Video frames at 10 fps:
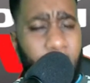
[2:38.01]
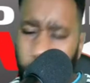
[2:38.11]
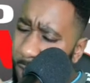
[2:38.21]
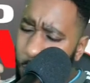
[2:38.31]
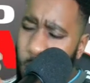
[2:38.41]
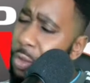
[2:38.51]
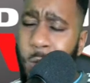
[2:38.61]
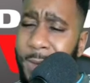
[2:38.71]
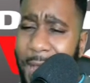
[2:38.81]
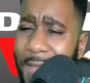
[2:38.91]
We
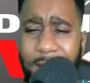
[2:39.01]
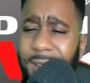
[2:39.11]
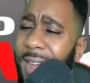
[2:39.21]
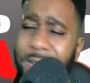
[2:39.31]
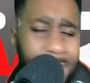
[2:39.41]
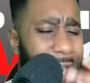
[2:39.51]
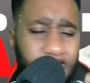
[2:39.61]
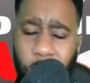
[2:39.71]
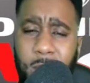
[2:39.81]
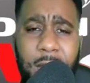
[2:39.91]
knew that. And I
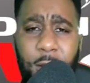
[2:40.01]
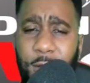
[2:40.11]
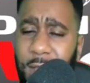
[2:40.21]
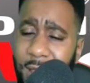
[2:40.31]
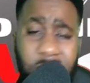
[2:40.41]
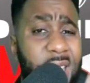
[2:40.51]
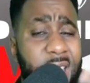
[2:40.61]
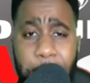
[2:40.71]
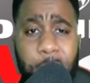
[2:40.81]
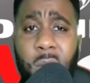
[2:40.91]
just looked at it thinking, yeah,
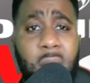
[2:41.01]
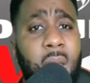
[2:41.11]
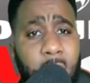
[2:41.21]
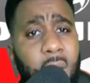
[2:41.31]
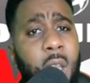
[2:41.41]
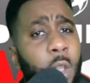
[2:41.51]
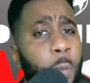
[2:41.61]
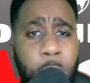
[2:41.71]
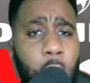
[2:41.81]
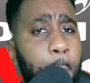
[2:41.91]
it could
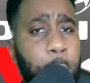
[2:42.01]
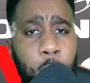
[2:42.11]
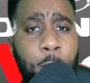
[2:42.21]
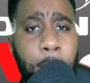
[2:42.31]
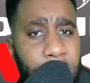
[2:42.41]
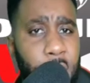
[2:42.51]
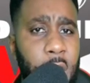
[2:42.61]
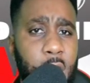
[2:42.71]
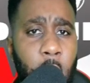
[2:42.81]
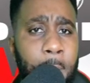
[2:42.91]
be an opportunity for Manchester
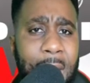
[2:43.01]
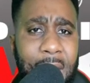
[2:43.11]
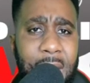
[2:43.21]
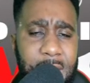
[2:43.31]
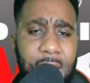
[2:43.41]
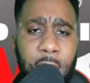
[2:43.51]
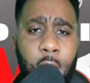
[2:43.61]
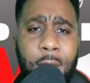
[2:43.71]
United to come back in the second half.